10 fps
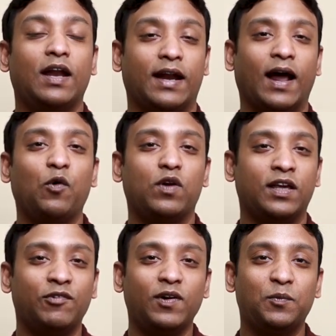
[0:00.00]
Now
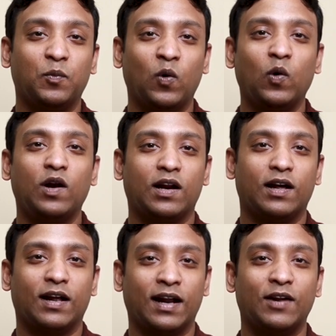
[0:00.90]
even more
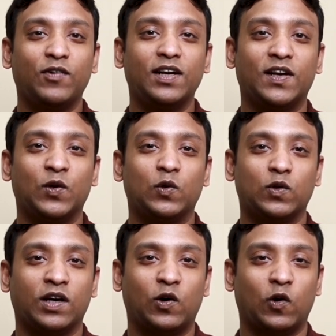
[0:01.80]
relevant due to
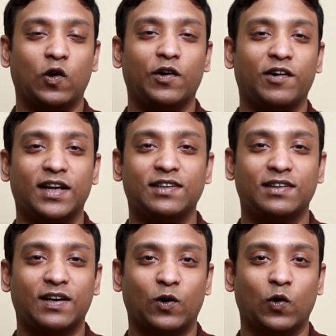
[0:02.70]
the coronavirus
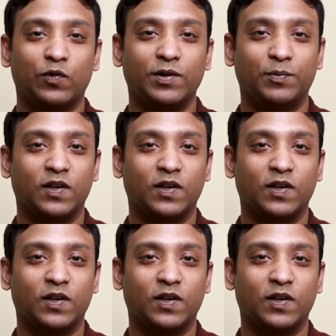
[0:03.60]
and COVID,